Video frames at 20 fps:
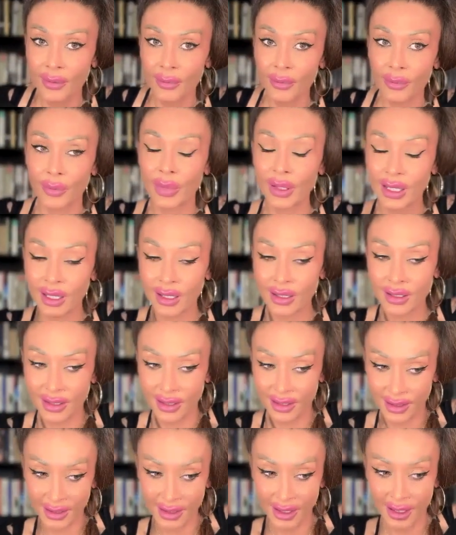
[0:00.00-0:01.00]

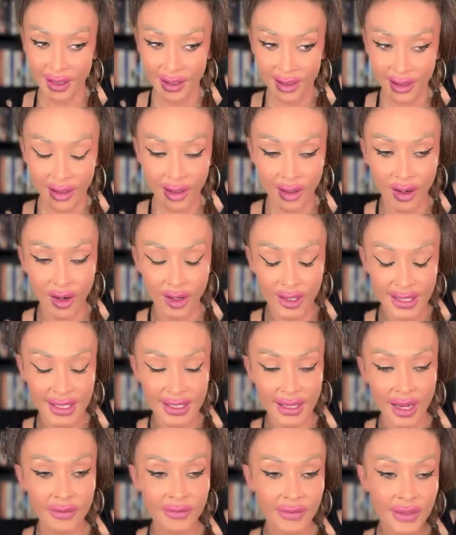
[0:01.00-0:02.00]
because our
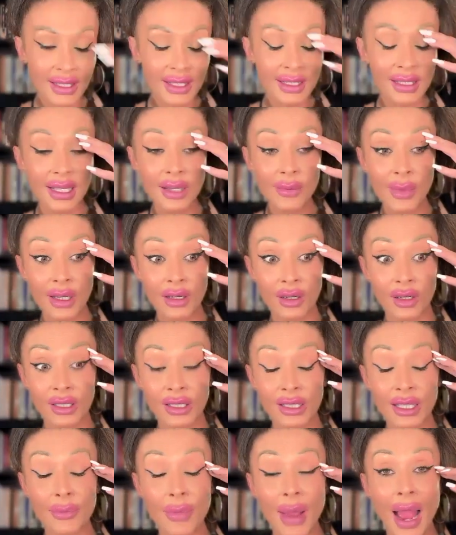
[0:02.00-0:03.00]
self-esteem and our
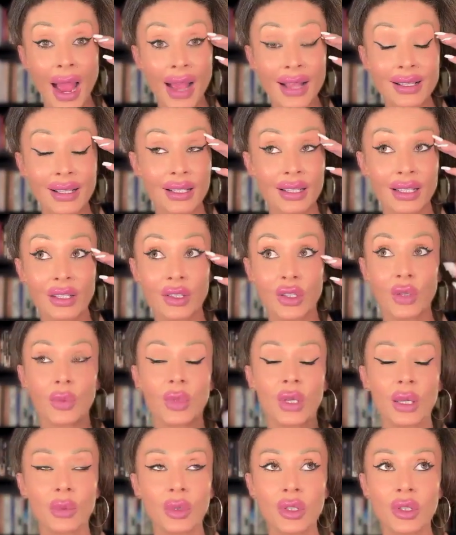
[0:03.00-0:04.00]
capacity to
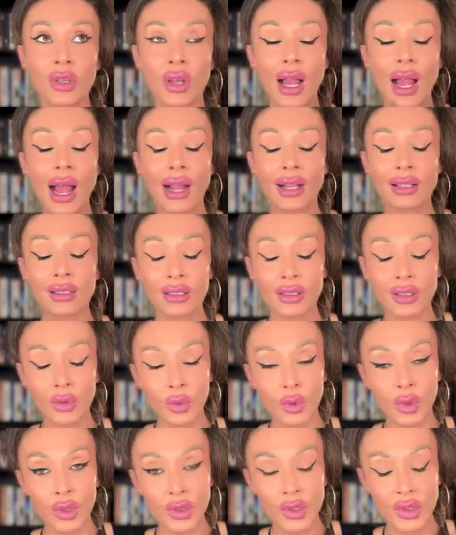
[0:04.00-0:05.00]
be able to act in the
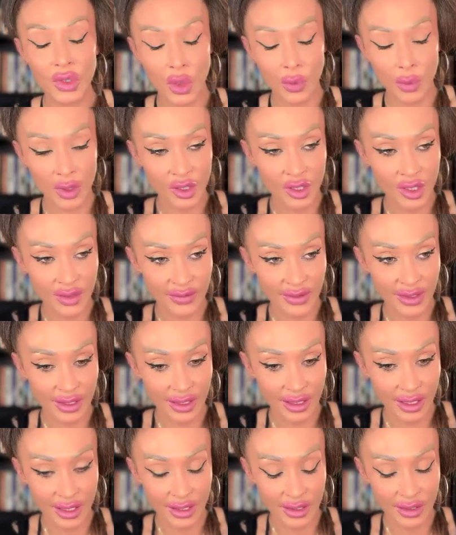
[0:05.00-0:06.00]
world, so much of it
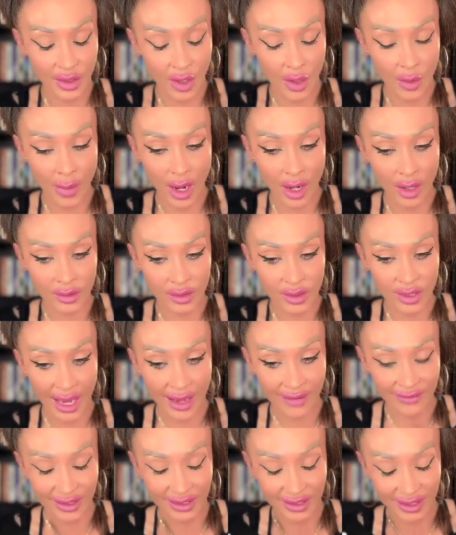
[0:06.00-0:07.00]
is about
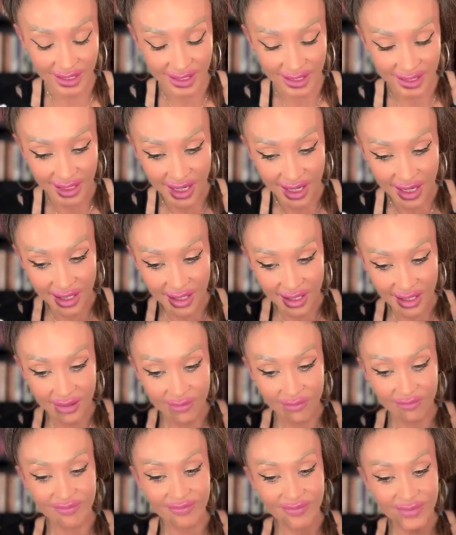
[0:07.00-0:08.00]
having this
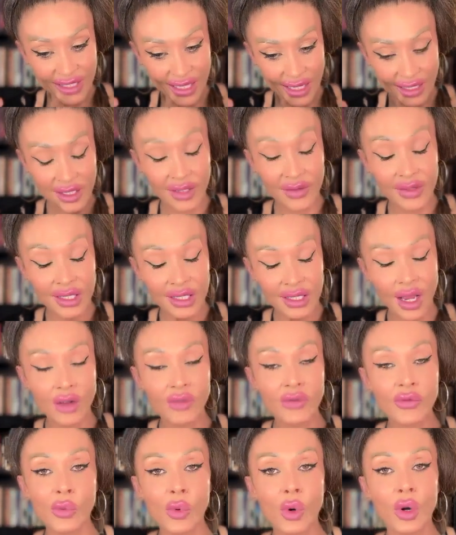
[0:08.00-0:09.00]
sense of
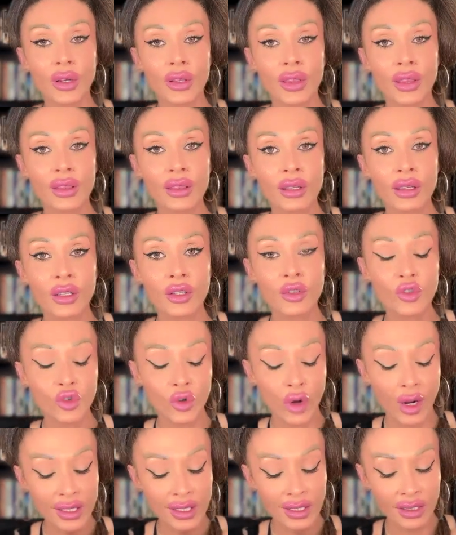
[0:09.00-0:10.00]
self-worth,
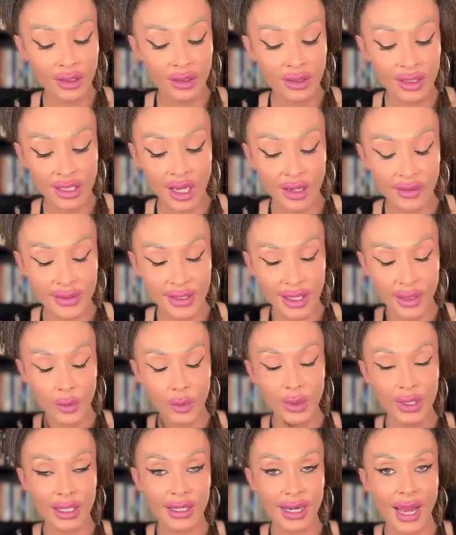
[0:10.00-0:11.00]
trusting ourselves that
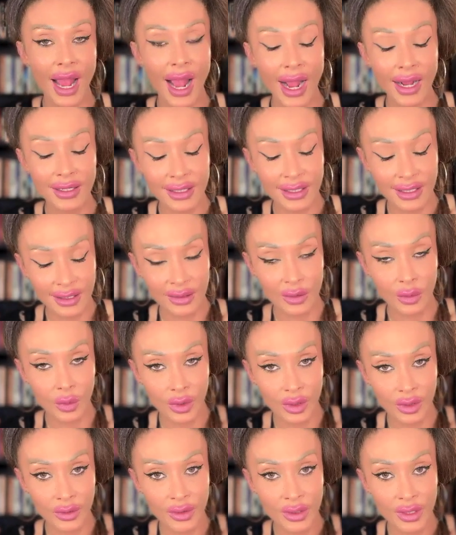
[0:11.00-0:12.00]
we can act in the
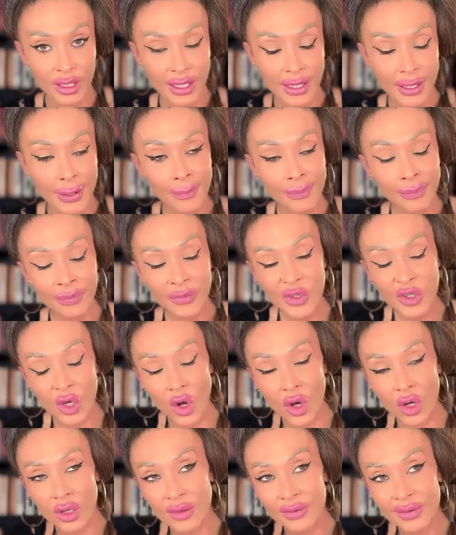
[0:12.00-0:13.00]
world. So
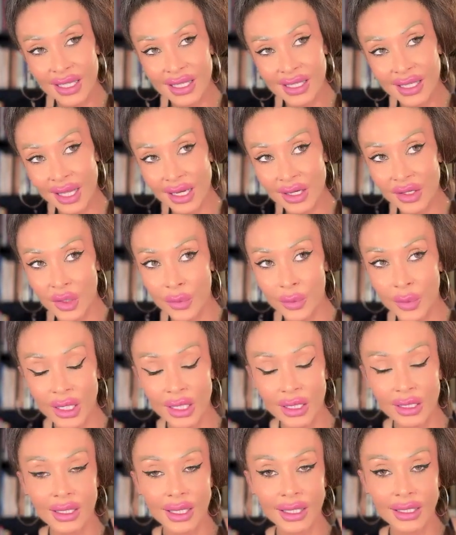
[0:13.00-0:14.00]
all of these things are
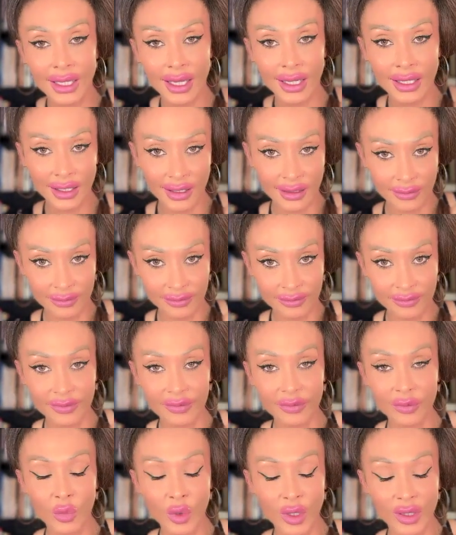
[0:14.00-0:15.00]
being negated
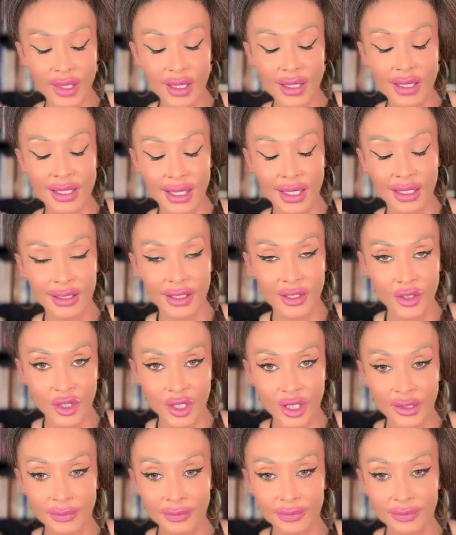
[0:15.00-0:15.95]
with this signature